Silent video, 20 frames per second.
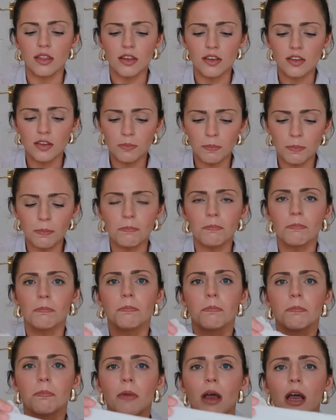This
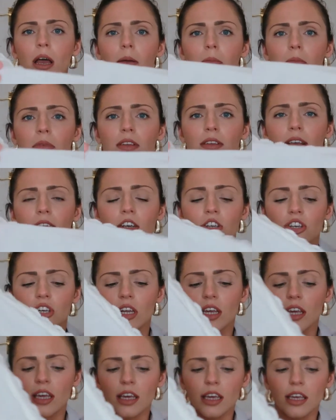um,
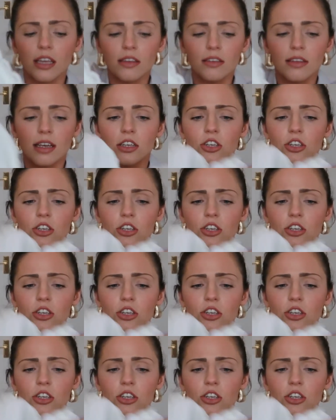section here is